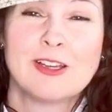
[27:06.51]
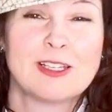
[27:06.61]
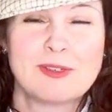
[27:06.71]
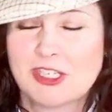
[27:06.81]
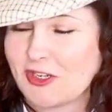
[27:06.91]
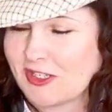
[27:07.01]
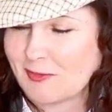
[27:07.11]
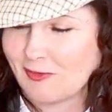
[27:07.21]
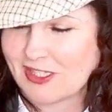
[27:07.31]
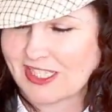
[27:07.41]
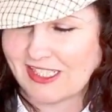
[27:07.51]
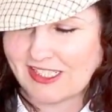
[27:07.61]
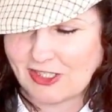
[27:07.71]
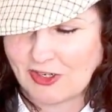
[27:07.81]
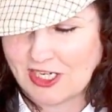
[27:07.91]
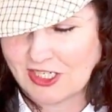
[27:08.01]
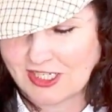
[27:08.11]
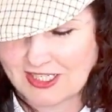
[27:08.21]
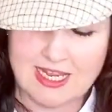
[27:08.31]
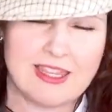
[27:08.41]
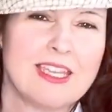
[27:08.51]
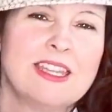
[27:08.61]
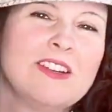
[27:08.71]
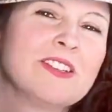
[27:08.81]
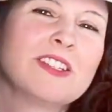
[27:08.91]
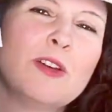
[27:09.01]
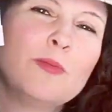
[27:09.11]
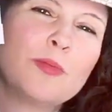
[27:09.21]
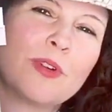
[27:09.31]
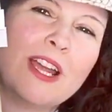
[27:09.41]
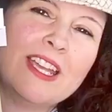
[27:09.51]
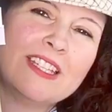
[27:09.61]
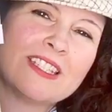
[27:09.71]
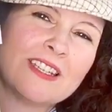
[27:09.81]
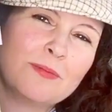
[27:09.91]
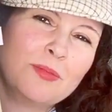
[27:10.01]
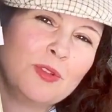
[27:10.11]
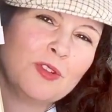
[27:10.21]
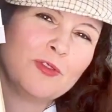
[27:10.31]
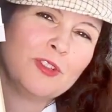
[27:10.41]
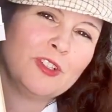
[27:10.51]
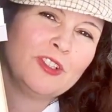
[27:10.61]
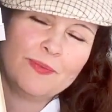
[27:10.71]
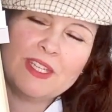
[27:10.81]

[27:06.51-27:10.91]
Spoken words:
Let me show you some of his illustrations. I think they are so bright and beautiful.